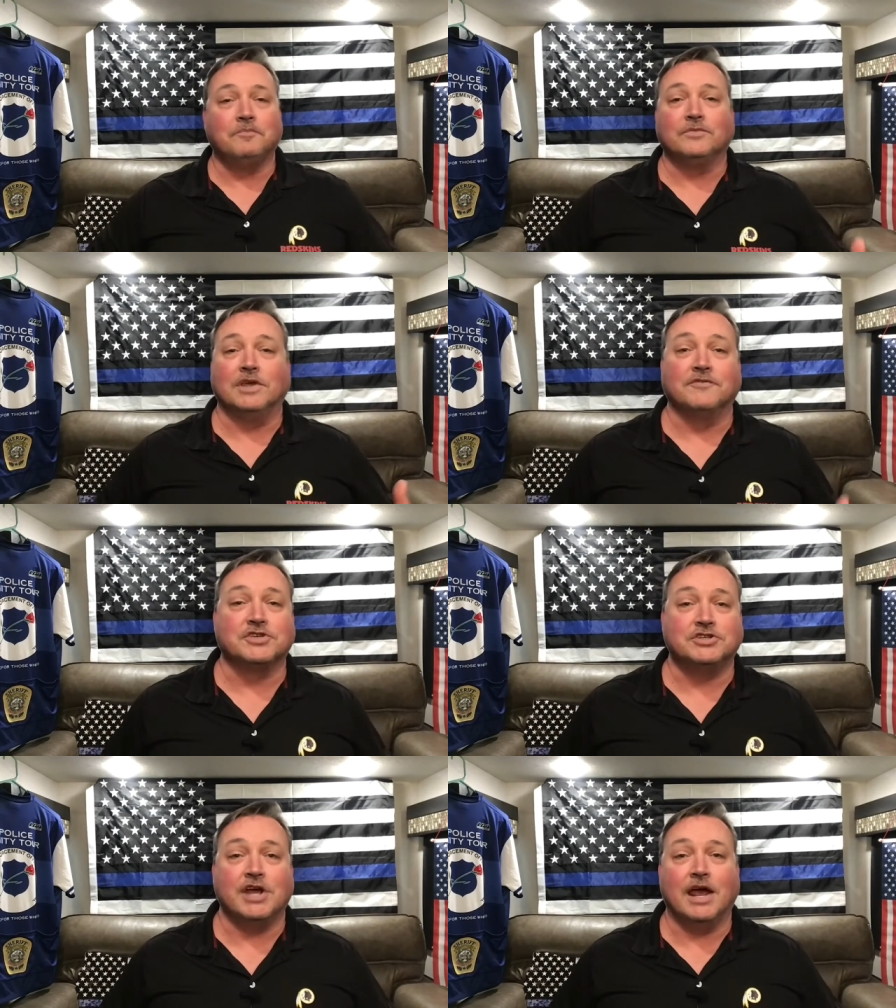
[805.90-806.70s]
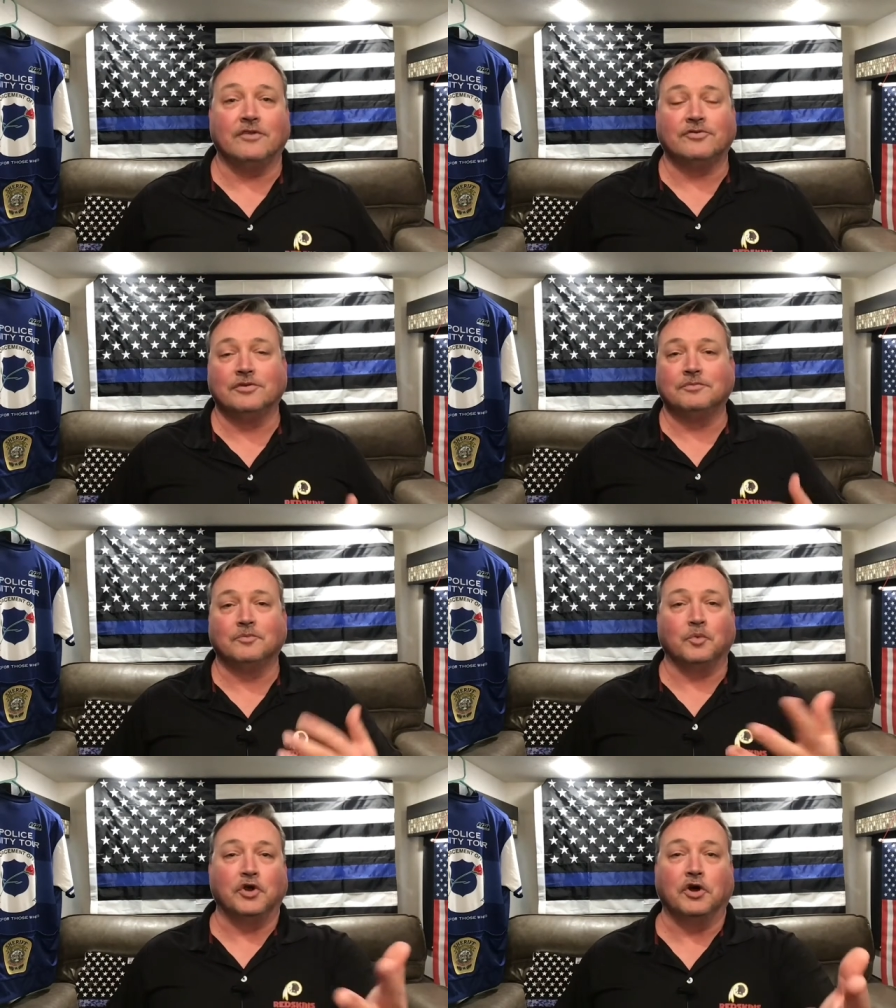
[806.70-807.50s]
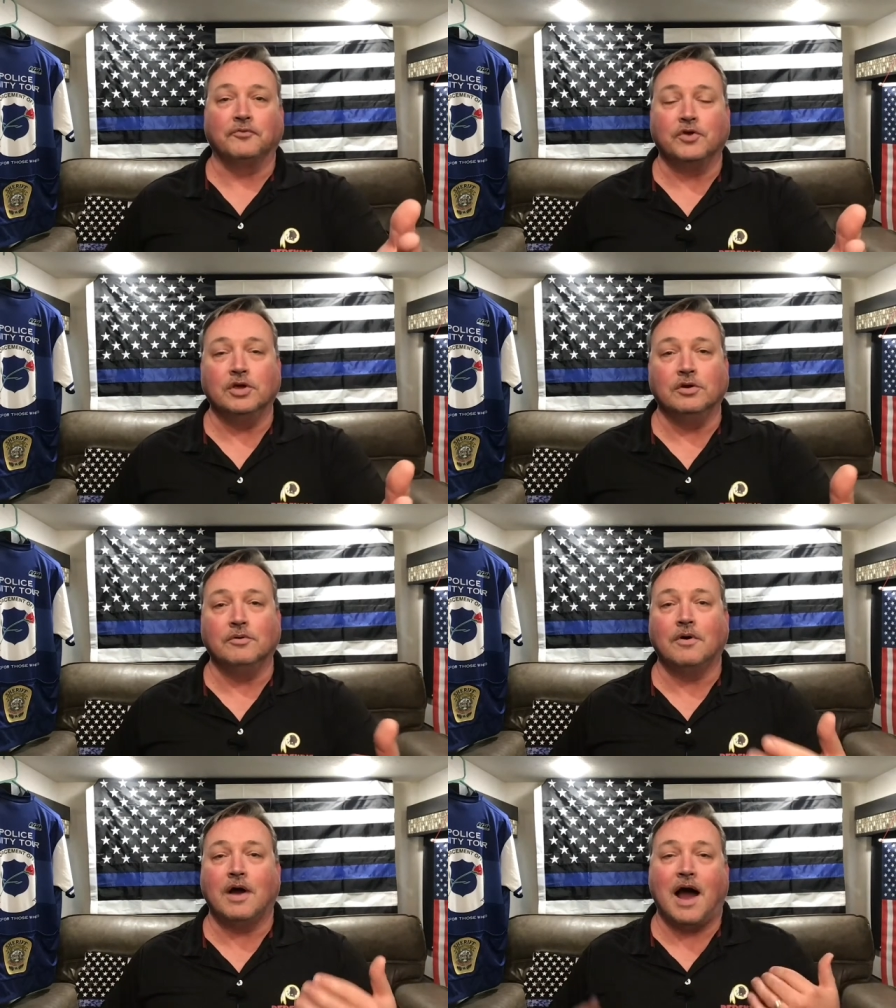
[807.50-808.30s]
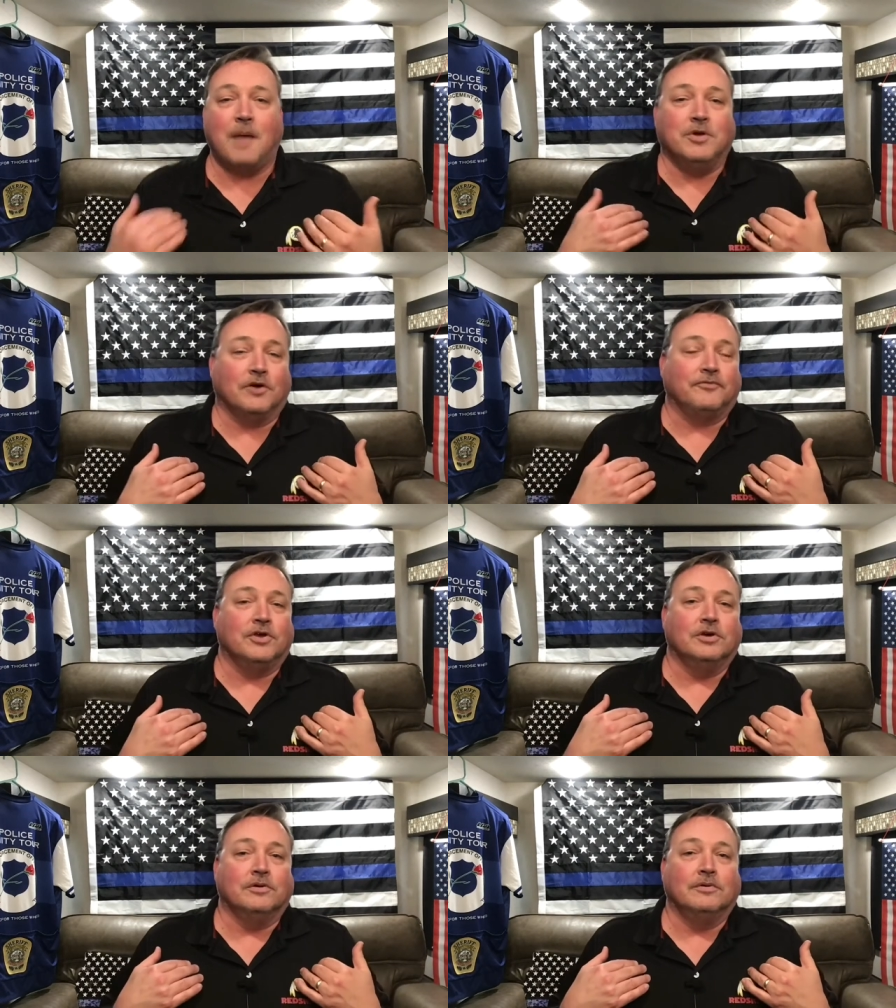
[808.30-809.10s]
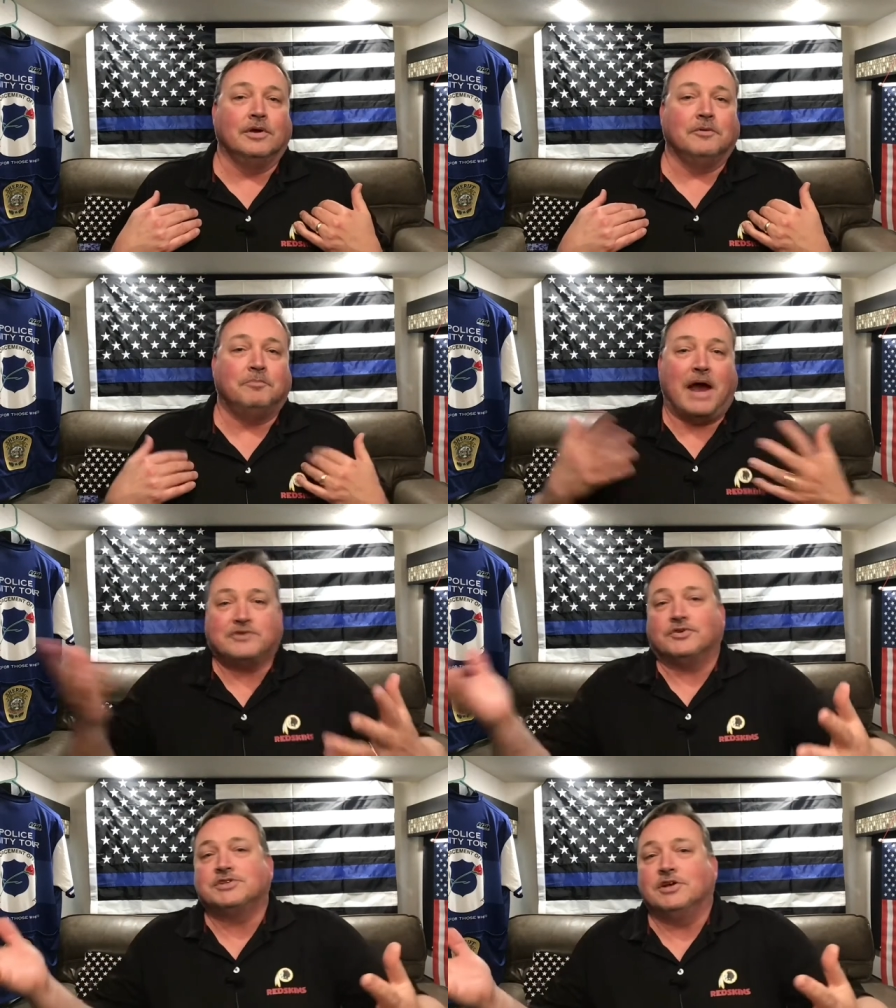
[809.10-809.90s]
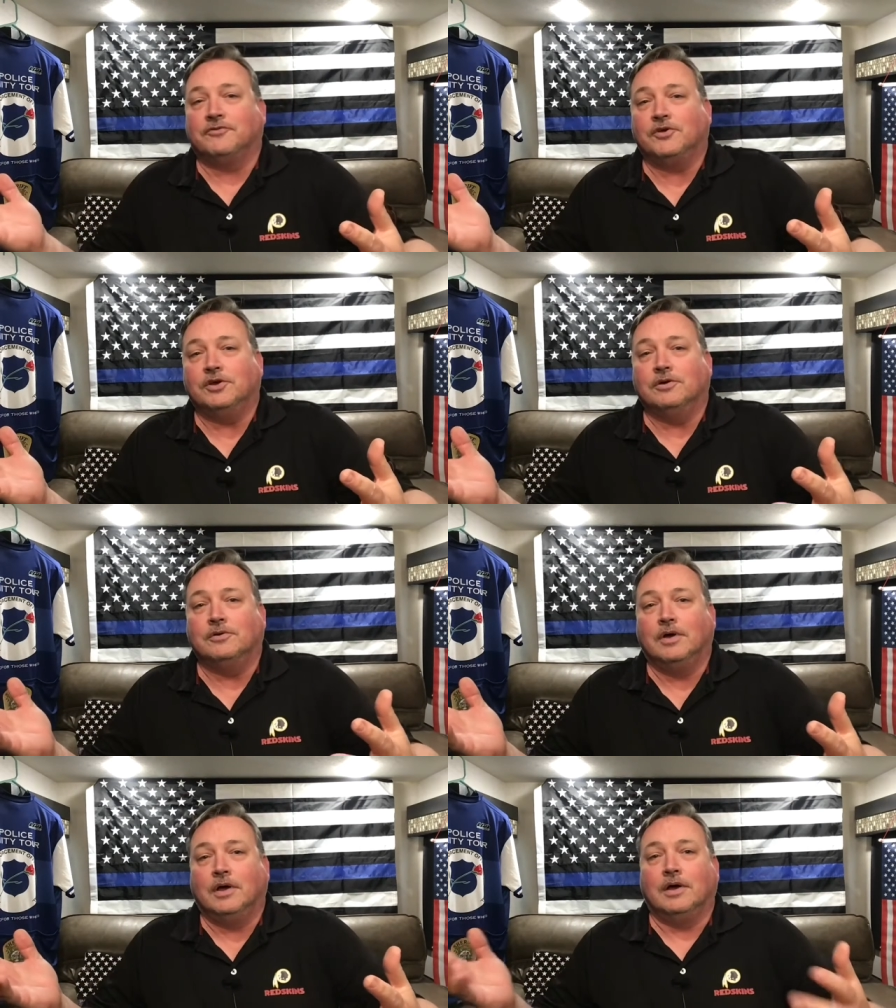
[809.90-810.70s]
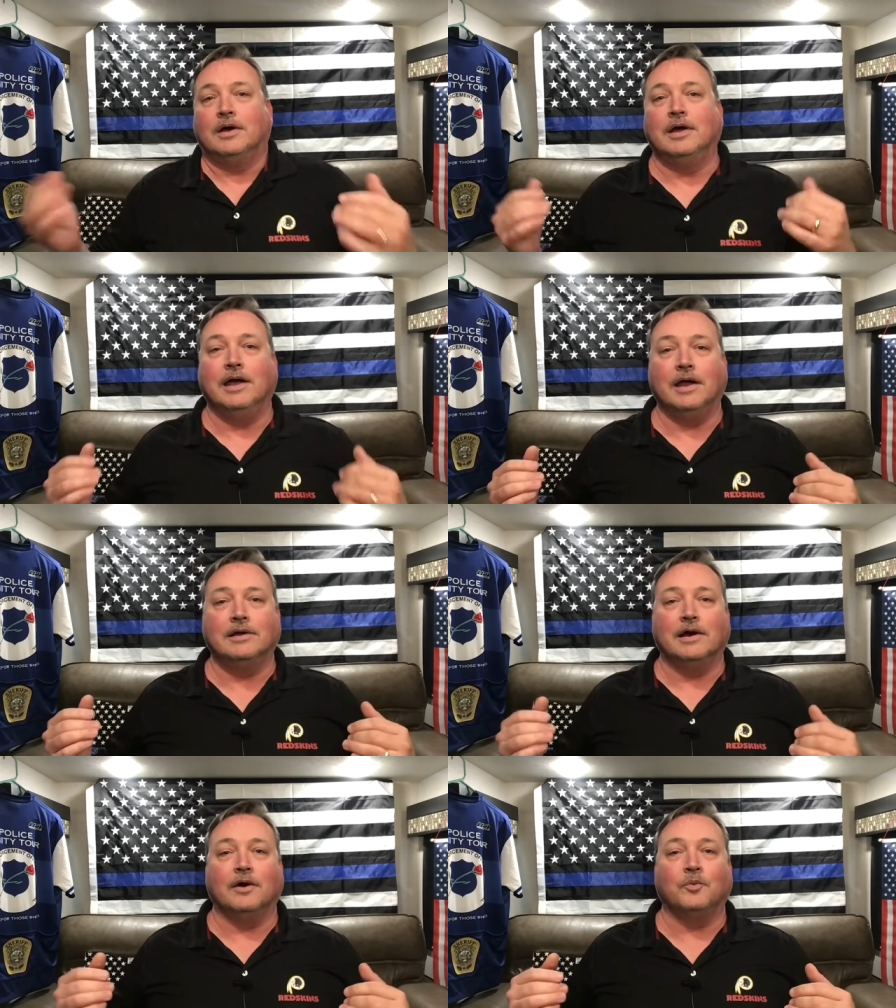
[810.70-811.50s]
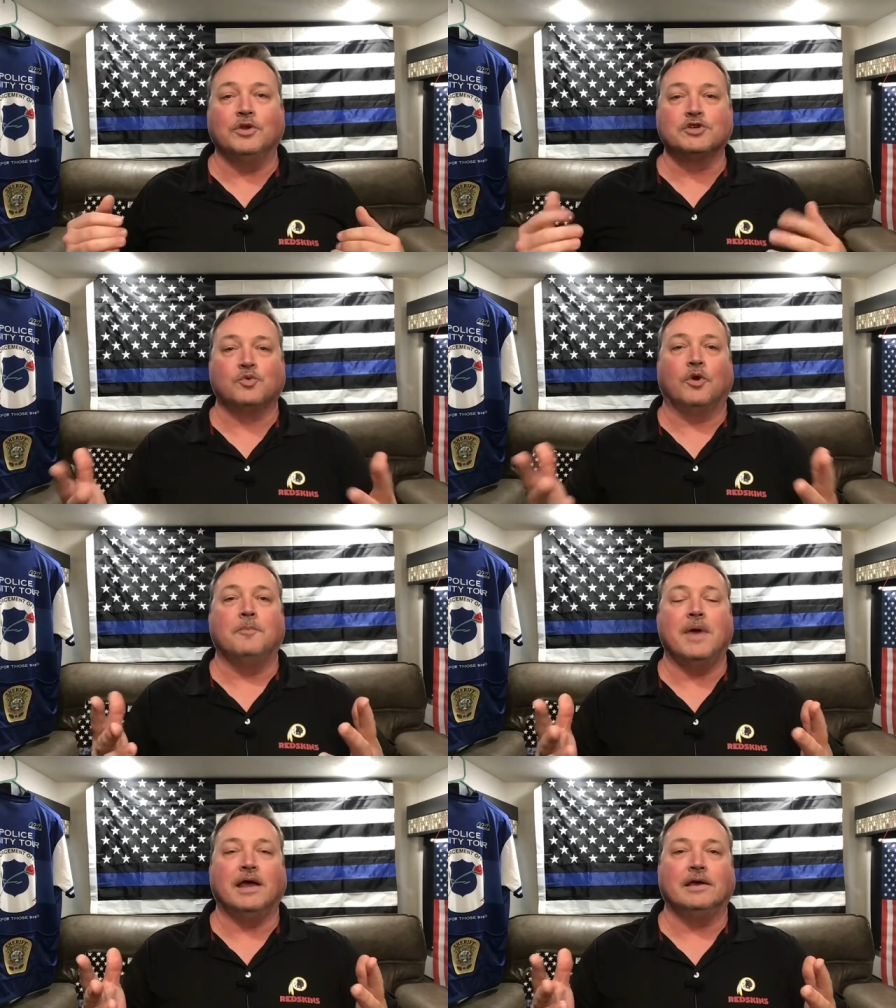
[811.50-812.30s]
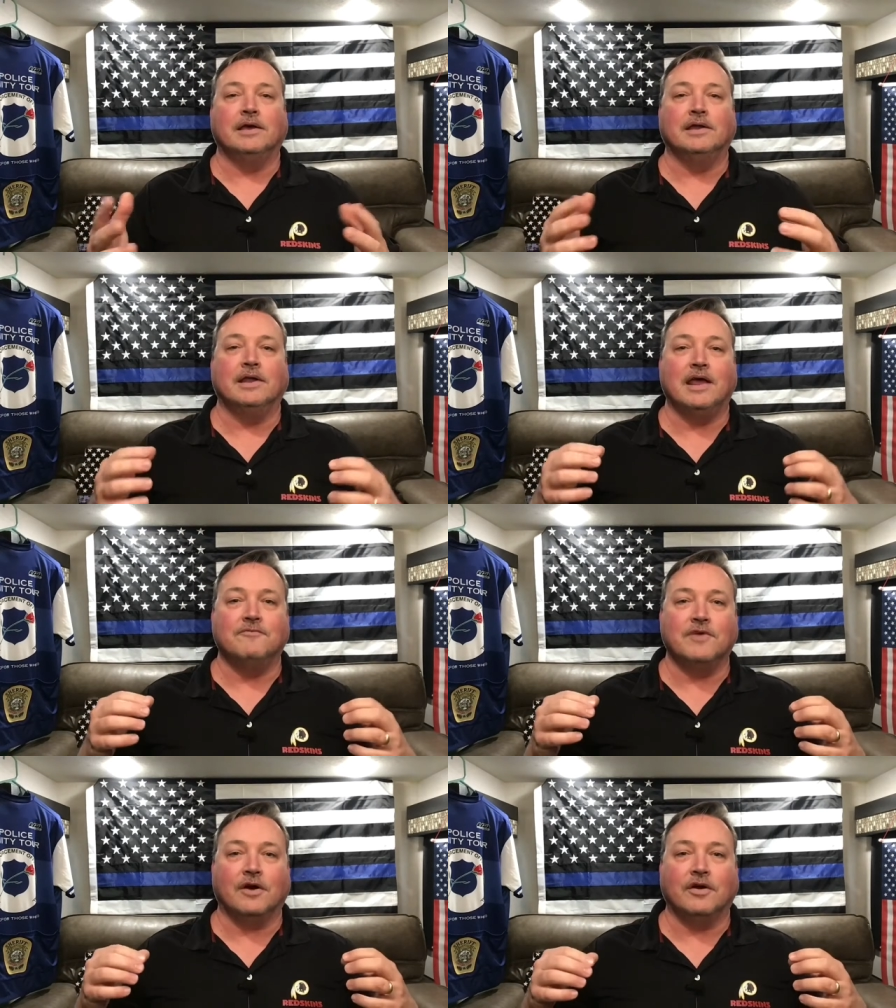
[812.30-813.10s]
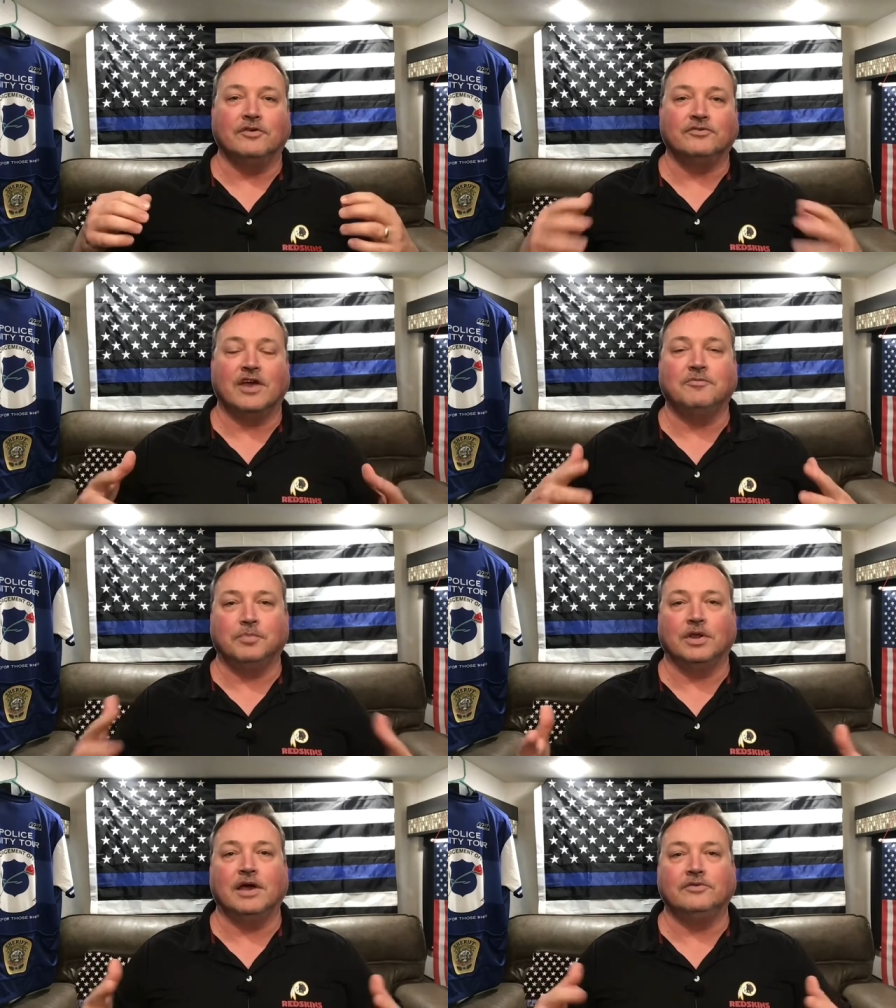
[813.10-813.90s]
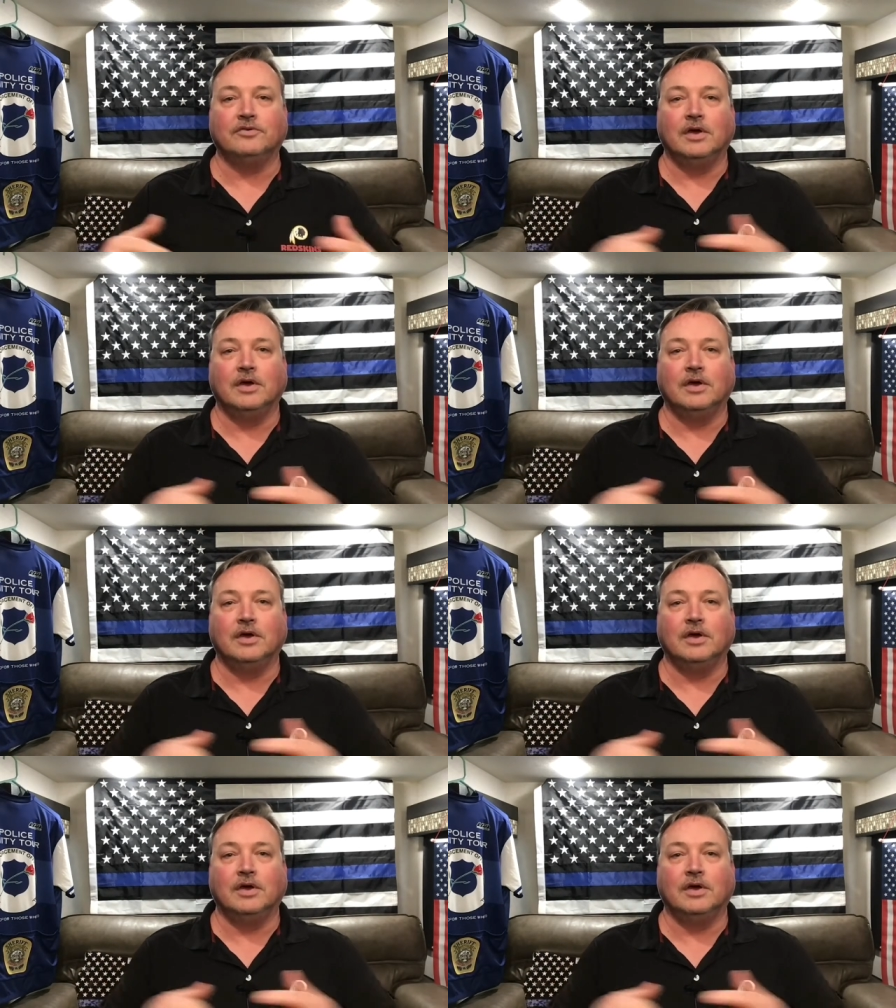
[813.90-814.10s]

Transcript: give us a chance. We're here for you. I'm here for you. Patrick's here for you. And we just want to make it a very safe place